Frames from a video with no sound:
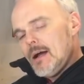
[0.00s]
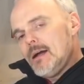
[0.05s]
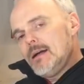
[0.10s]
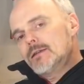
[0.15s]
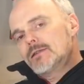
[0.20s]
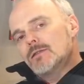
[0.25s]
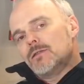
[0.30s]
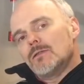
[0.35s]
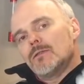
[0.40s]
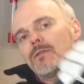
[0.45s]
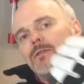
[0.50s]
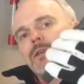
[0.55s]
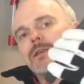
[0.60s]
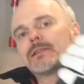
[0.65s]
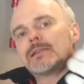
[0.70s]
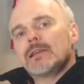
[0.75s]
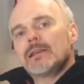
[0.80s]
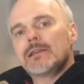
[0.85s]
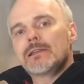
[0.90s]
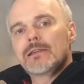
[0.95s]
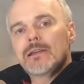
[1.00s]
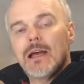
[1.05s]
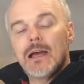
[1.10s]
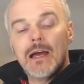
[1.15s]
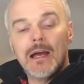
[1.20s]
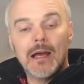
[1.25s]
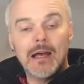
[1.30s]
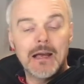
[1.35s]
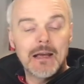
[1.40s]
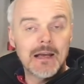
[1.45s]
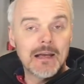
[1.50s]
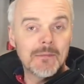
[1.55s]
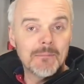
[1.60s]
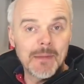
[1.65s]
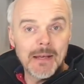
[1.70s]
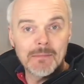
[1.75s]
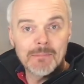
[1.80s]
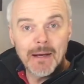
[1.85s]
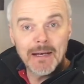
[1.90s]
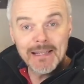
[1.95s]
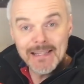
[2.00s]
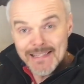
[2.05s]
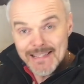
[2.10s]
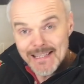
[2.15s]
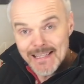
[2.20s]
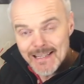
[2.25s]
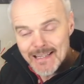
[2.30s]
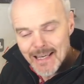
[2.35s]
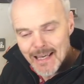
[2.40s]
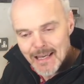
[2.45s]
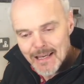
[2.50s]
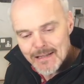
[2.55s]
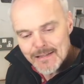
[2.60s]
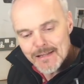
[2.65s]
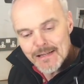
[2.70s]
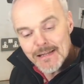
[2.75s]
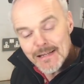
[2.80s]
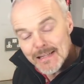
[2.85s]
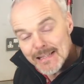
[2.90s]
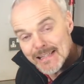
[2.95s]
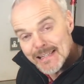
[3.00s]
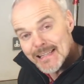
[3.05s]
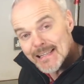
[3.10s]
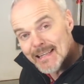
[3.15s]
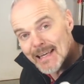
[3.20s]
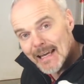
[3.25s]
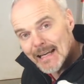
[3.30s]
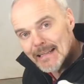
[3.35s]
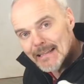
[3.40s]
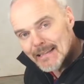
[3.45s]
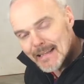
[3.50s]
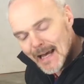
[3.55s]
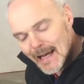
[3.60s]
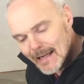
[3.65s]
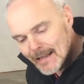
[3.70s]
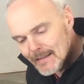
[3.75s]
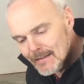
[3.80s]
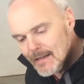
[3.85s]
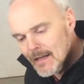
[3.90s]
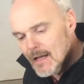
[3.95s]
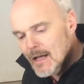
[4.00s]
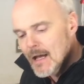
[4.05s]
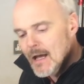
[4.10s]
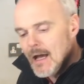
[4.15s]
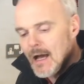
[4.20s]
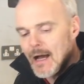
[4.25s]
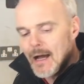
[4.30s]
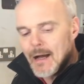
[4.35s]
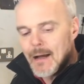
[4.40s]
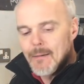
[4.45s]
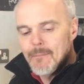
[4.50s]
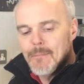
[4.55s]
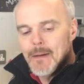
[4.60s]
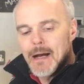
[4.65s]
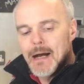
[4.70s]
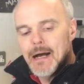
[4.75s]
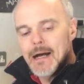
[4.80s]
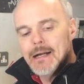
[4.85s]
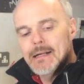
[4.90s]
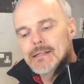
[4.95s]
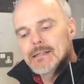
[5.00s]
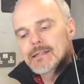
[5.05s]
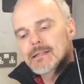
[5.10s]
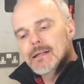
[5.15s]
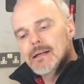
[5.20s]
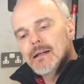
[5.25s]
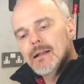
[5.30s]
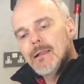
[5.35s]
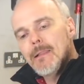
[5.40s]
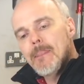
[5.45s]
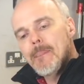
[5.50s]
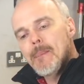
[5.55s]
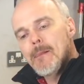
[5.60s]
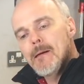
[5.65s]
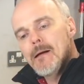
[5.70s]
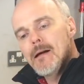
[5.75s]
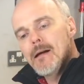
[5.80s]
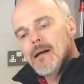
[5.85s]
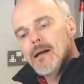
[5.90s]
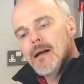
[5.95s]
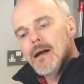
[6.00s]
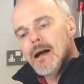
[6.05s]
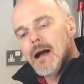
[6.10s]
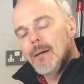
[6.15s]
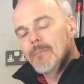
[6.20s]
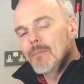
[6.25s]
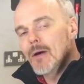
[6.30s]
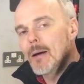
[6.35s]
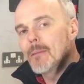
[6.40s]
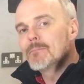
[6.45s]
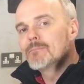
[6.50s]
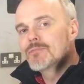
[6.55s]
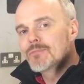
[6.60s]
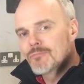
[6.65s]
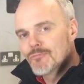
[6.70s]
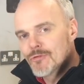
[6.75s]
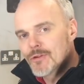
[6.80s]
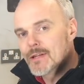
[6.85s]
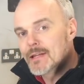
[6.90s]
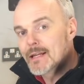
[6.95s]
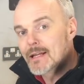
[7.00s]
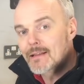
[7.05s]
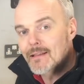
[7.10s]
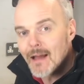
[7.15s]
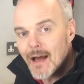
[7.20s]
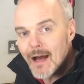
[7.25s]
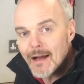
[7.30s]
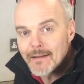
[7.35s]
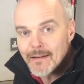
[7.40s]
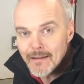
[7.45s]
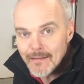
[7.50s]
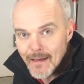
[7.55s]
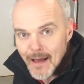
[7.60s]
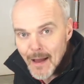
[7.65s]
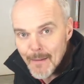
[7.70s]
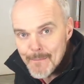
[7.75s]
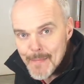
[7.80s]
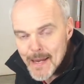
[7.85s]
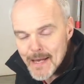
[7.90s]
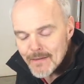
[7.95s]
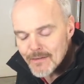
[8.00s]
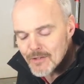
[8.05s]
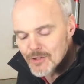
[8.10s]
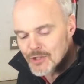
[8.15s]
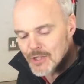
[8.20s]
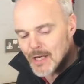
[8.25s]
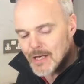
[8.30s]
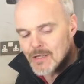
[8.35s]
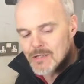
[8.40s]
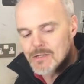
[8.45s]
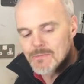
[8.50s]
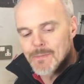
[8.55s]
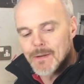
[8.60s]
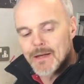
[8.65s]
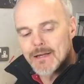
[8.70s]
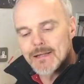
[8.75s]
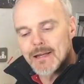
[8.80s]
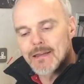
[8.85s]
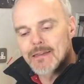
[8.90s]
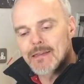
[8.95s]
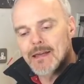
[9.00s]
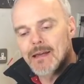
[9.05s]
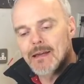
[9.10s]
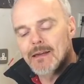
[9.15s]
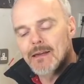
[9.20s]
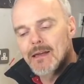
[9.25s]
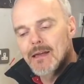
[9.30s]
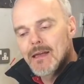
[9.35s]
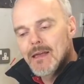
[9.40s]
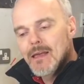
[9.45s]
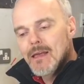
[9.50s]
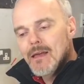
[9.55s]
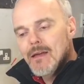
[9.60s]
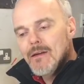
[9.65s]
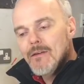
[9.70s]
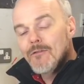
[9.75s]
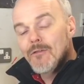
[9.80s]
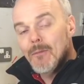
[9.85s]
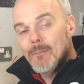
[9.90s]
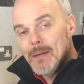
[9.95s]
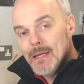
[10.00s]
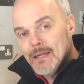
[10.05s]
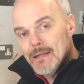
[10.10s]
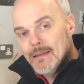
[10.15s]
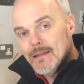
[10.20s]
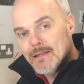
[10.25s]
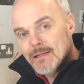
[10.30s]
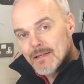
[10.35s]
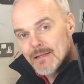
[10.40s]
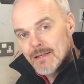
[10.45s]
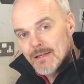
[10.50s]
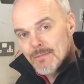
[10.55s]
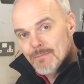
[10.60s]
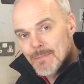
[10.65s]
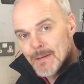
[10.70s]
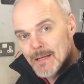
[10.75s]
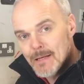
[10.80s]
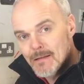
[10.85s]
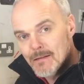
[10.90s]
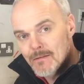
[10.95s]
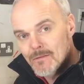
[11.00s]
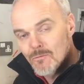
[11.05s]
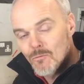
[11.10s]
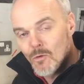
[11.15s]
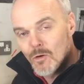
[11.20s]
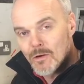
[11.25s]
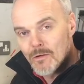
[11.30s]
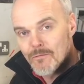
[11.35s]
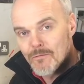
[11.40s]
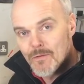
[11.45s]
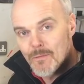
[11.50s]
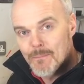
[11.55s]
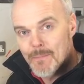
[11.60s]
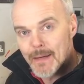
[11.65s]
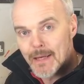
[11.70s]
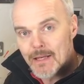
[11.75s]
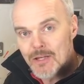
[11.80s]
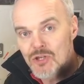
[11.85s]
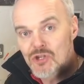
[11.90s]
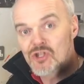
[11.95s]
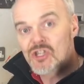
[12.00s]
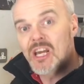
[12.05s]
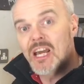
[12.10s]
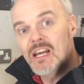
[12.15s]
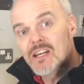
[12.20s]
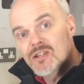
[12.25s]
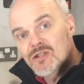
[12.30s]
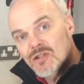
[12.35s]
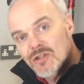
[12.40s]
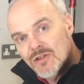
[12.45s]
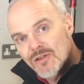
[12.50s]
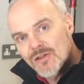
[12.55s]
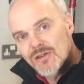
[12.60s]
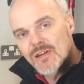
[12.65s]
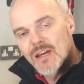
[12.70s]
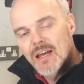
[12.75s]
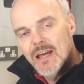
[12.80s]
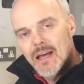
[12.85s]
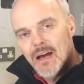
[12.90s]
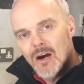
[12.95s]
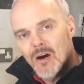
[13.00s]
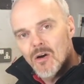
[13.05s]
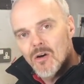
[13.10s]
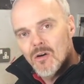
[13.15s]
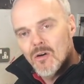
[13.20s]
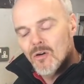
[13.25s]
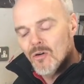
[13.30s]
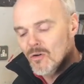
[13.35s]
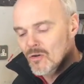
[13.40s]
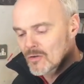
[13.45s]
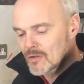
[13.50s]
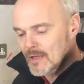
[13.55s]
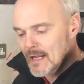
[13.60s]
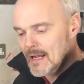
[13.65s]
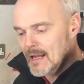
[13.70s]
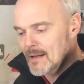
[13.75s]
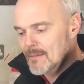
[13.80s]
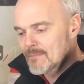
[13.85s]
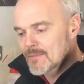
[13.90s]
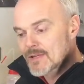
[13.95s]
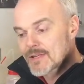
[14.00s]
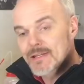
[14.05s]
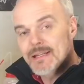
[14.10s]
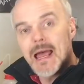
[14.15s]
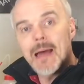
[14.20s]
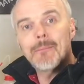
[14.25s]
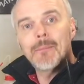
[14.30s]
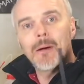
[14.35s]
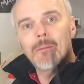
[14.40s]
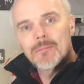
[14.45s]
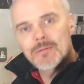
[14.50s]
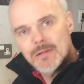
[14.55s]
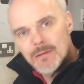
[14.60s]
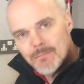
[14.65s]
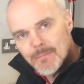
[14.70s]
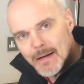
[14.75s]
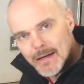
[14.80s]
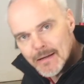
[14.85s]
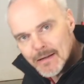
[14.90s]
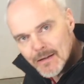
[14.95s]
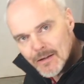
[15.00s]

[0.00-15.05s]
So this is made by CK. This is a CK9, and I'm really glad that I made the change, because I think for me this has been one of the biggest changes or step ups in my